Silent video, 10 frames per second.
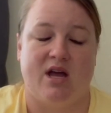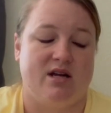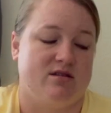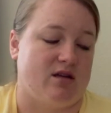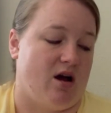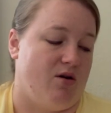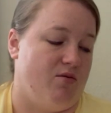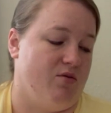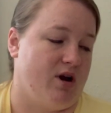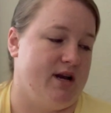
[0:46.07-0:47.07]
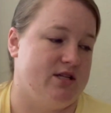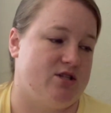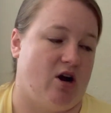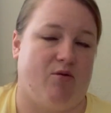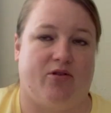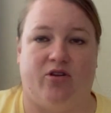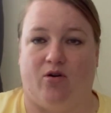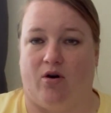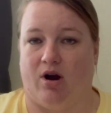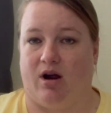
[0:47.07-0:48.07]
So we're going to start with
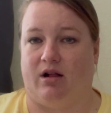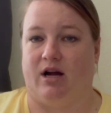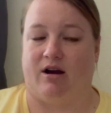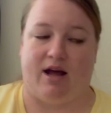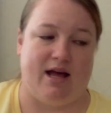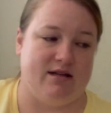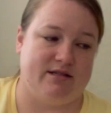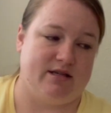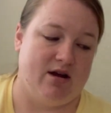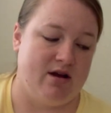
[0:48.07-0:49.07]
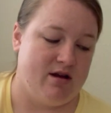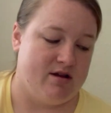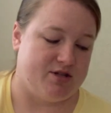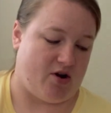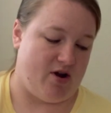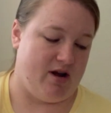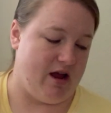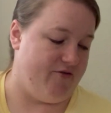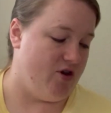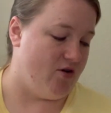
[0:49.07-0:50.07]
your clarinet. So go ahead and,
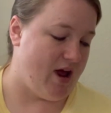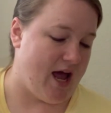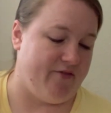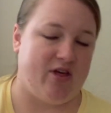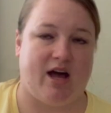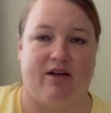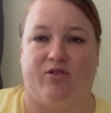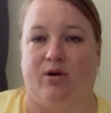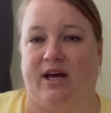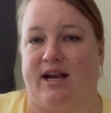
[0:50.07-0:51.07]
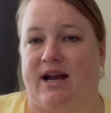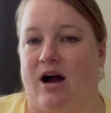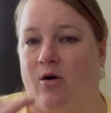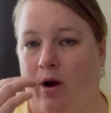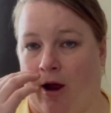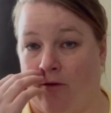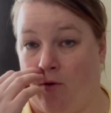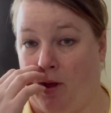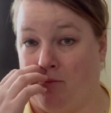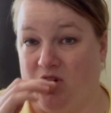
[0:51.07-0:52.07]
if you don't have that, if you want to get it out kind of
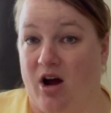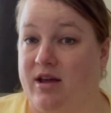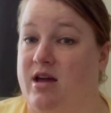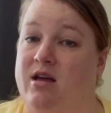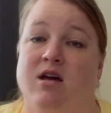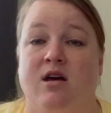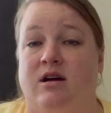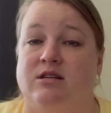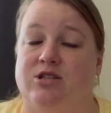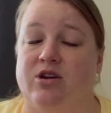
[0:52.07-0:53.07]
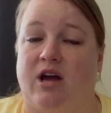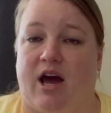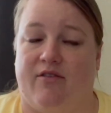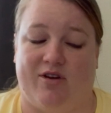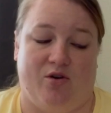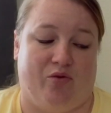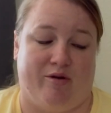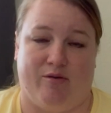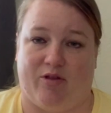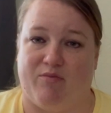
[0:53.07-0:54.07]
while I'm talking, so you can kind of go
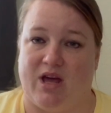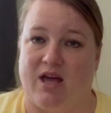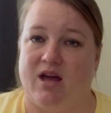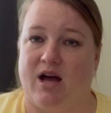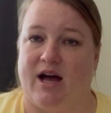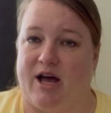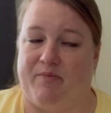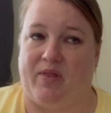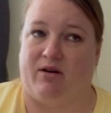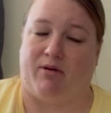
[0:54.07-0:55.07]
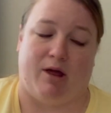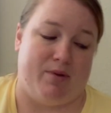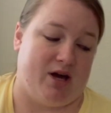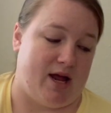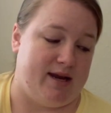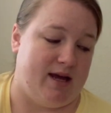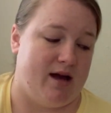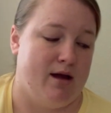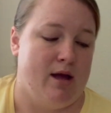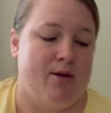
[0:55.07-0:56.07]
through with me, that'd probably be a good
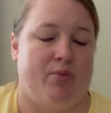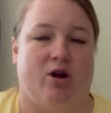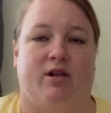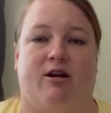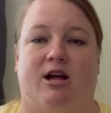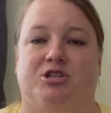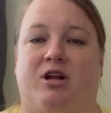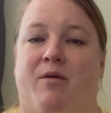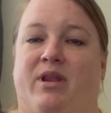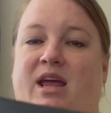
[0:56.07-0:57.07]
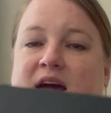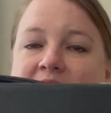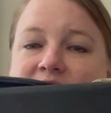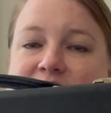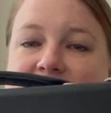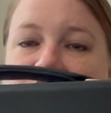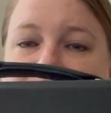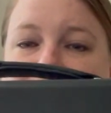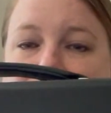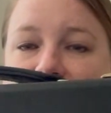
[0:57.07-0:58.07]
idea. But your clarinet should come in a case that looks
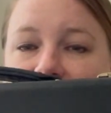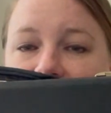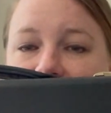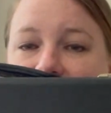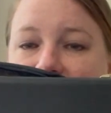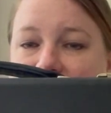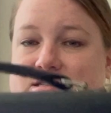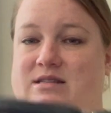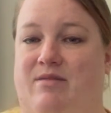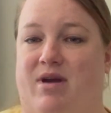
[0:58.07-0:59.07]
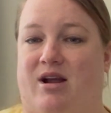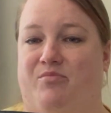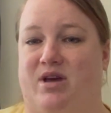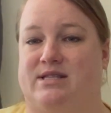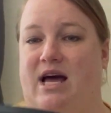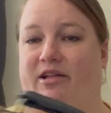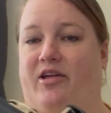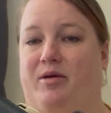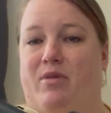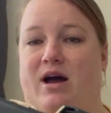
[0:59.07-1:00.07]
something like this. It may not be exactly
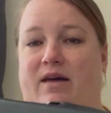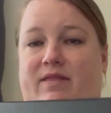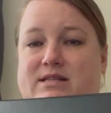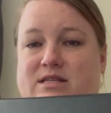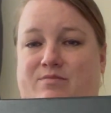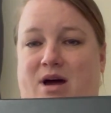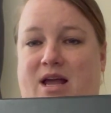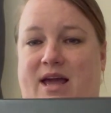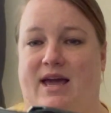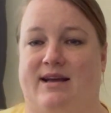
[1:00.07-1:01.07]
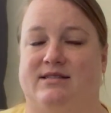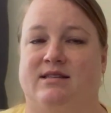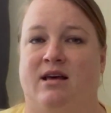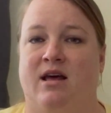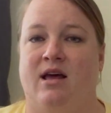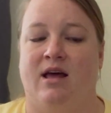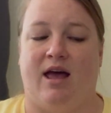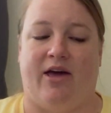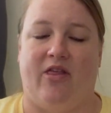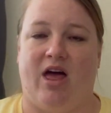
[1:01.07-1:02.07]
like mine. This is my case.
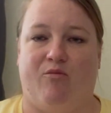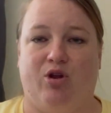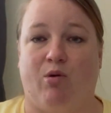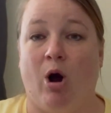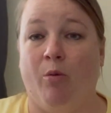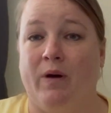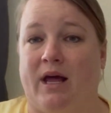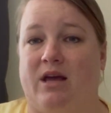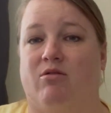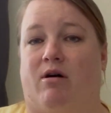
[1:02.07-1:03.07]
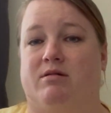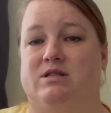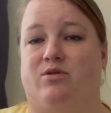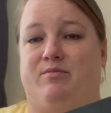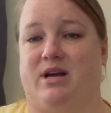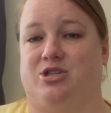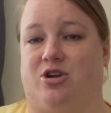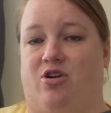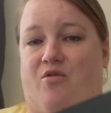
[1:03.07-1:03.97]
And then when you open it, you always want to make sure you